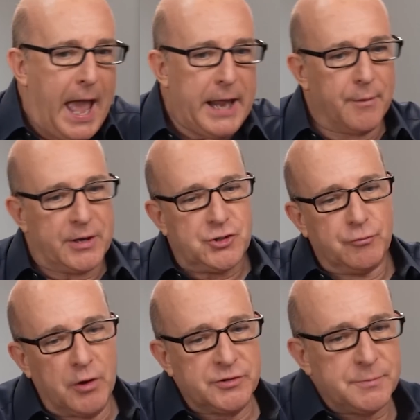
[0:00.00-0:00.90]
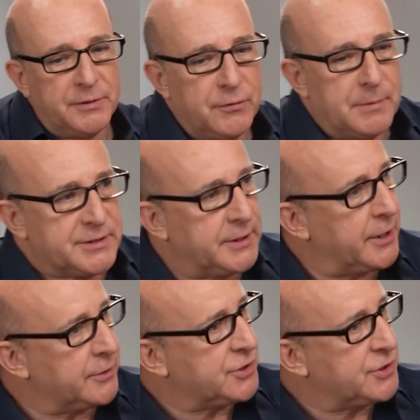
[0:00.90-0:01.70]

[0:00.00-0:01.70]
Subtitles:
Anyway, she wrote to me a few months later.